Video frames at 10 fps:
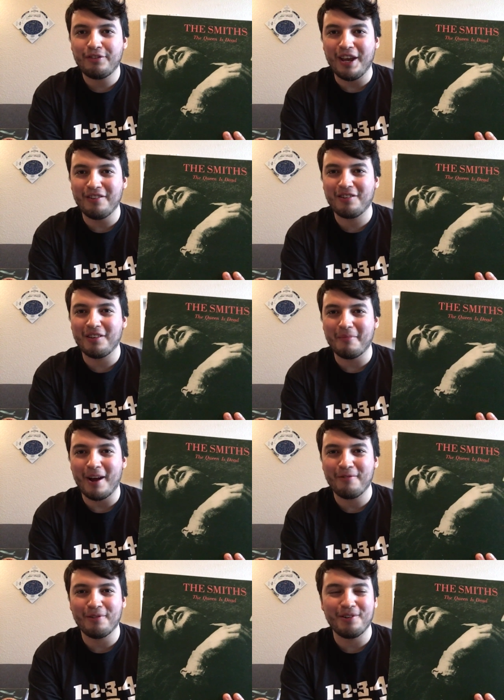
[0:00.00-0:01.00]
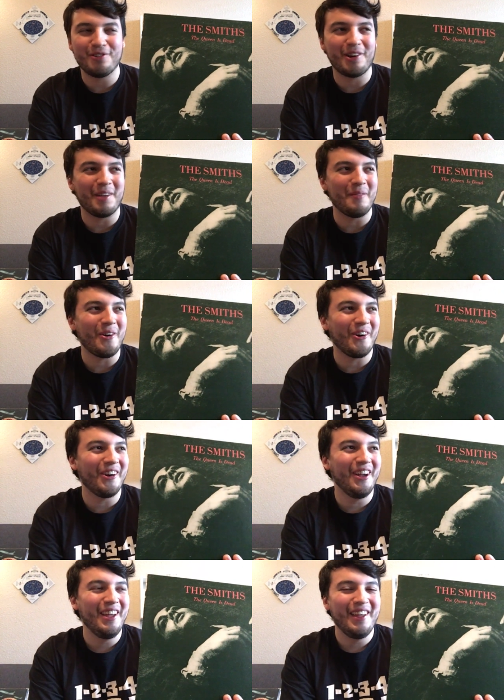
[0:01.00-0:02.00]
change it to My Friend Johnny
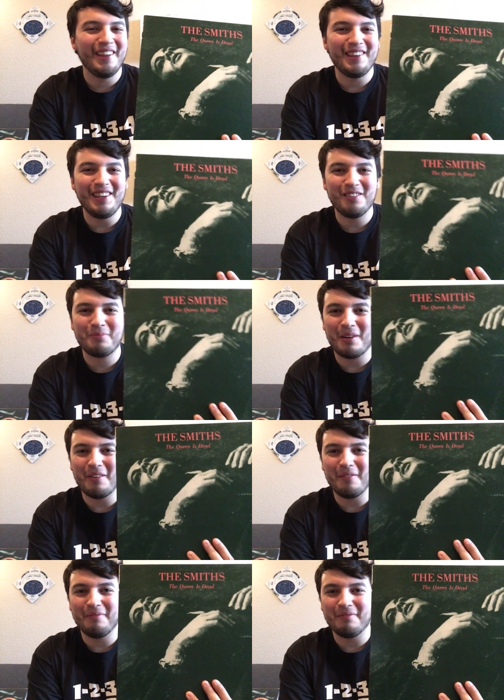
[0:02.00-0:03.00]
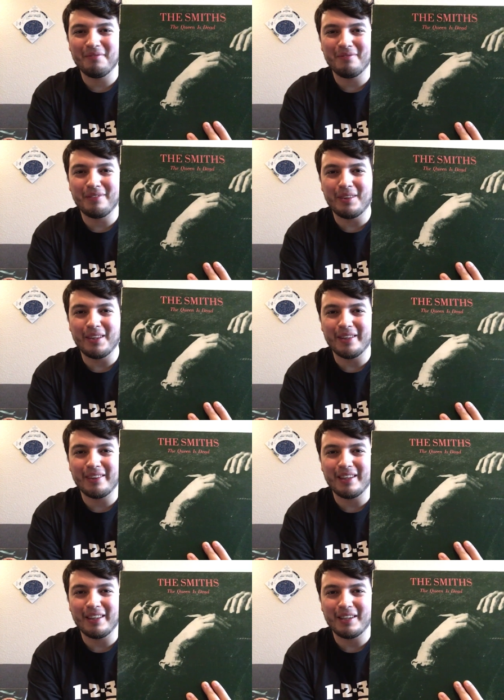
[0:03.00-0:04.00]
Marr. He's probably the
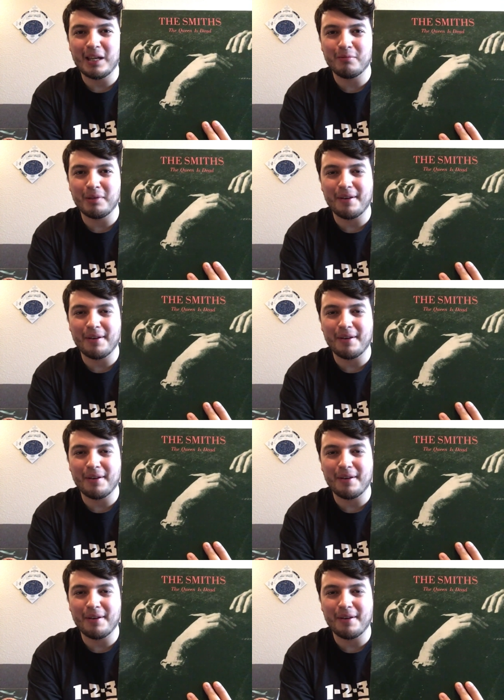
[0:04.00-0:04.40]
thing that keeps me